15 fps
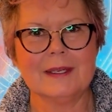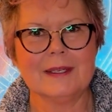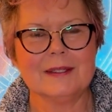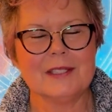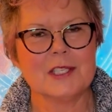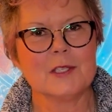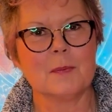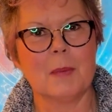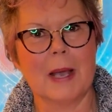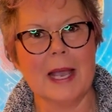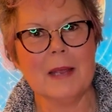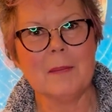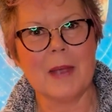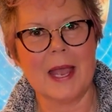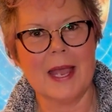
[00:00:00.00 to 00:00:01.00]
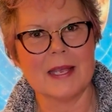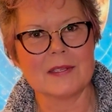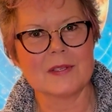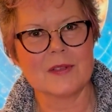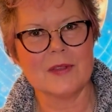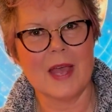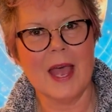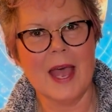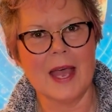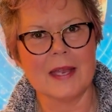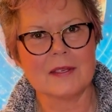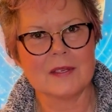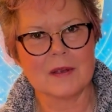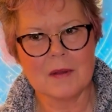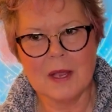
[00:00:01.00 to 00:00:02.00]
just bypass
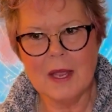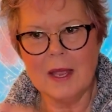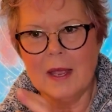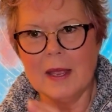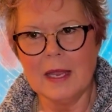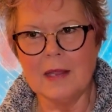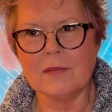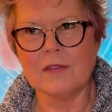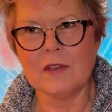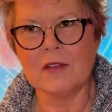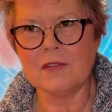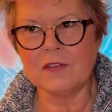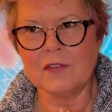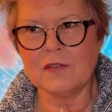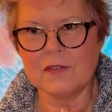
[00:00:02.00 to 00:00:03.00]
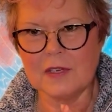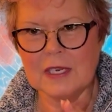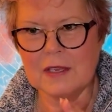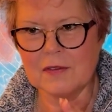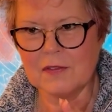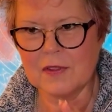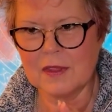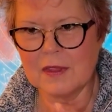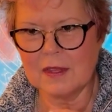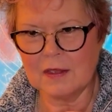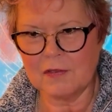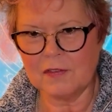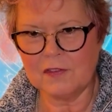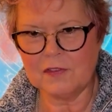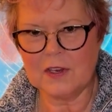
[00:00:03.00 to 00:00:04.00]
that.
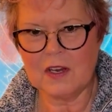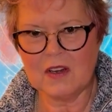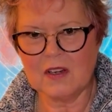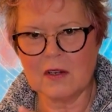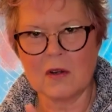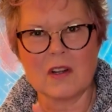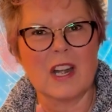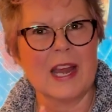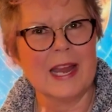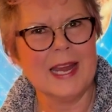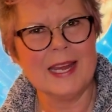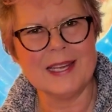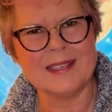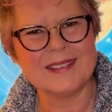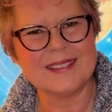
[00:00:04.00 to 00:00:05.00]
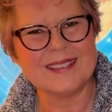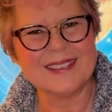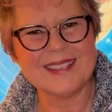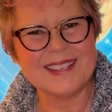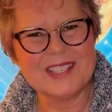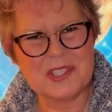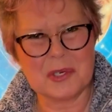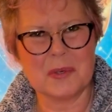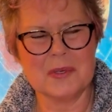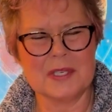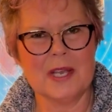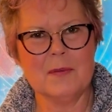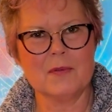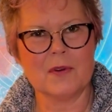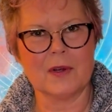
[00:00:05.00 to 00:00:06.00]
If fear or hate shows
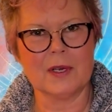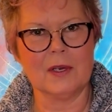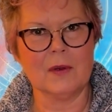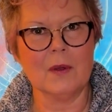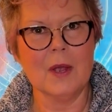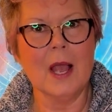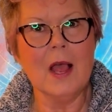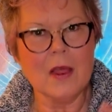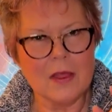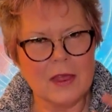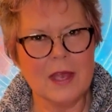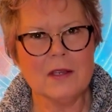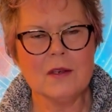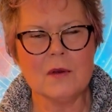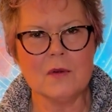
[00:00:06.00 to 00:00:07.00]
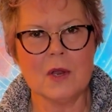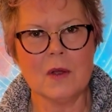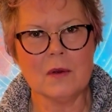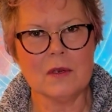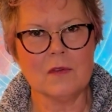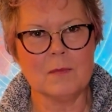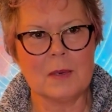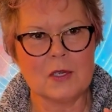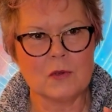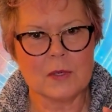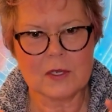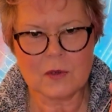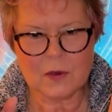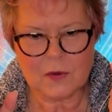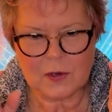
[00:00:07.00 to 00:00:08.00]
up for you, then you've been
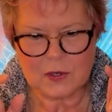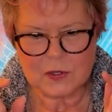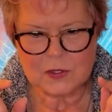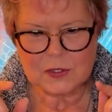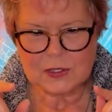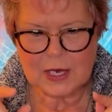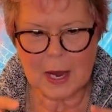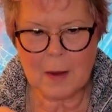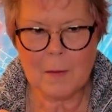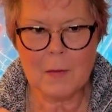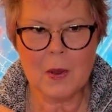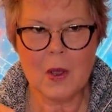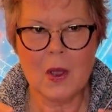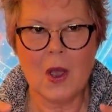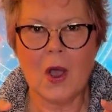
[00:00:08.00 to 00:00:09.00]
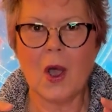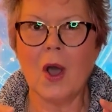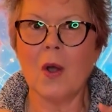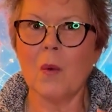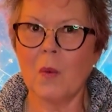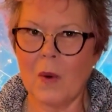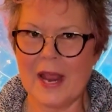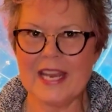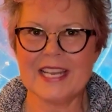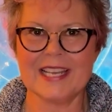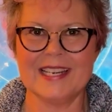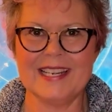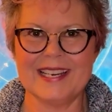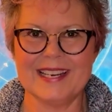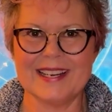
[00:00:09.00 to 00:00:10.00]
triggered. There's some
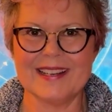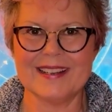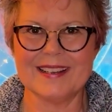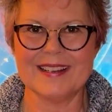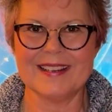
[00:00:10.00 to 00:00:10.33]
awakening